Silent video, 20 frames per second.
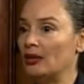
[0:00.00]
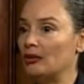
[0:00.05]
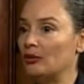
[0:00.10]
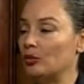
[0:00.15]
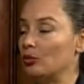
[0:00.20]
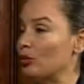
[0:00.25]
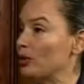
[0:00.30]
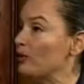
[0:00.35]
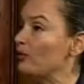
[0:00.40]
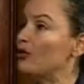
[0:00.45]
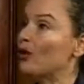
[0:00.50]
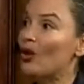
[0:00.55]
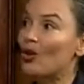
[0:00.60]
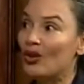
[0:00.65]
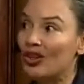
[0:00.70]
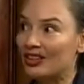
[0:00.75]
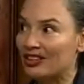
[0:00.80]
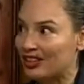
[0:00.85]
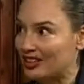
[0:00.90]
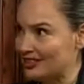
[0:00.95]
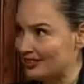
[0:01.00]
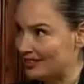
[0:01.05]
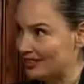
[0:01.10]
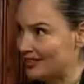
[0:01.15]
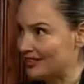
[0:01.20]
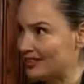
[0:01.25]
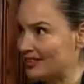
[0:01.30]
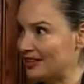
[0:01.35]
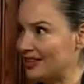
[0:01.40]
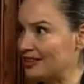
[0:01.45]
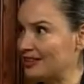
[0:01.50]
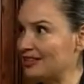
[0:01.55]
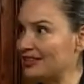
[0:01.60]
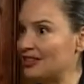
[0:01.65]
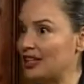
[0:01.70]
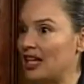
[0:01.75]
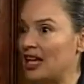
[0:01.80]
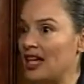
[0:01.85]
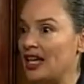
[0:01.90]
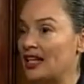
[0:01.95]
revoke licenses.
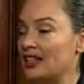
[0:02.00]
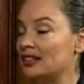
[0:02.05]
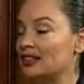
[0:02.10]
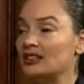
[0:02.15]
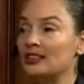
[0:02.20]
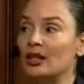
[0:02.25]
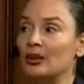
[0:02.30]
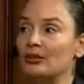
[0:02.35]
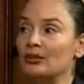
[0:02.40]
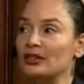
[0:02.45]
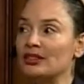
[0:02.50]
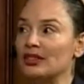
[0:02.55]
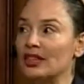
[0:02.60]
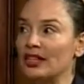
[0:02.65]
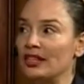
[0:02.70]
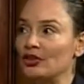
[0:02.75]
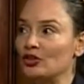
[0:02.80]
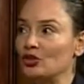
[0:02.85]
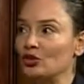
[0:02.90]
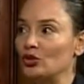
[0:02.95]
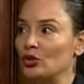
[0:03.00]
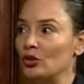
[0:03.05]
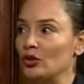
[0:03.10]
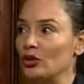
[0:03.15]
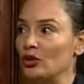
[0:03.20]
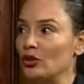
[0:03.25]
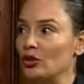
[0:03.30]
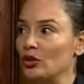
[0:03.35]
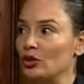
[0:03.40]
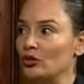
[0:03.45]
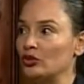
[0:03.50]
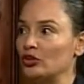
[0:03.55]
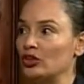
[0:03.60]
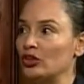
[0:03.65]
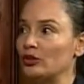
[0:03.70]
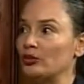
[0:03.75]
In some states, student loans can